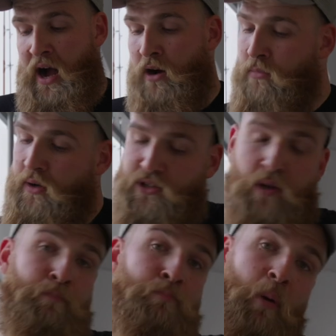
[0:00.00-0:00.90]
Our most
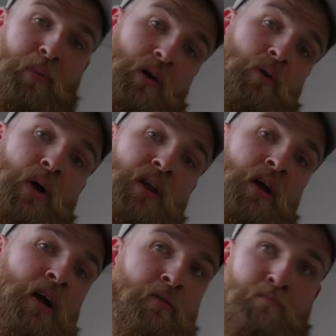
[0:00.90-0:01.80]
popular one,
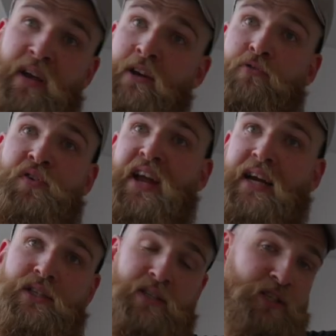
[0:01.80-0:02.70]
been for
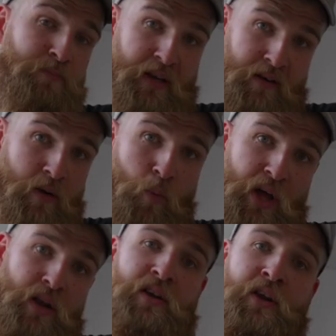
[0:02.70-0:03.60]
years, it's been
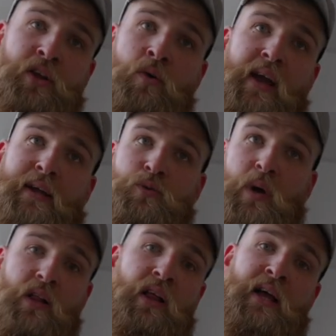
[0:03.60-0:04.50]
well known in the UK as
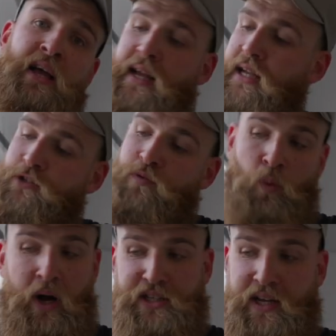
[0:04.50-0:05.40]
well, is
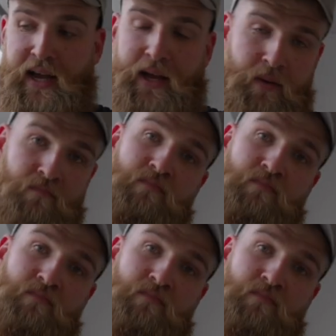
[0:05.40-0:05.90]
from YGK,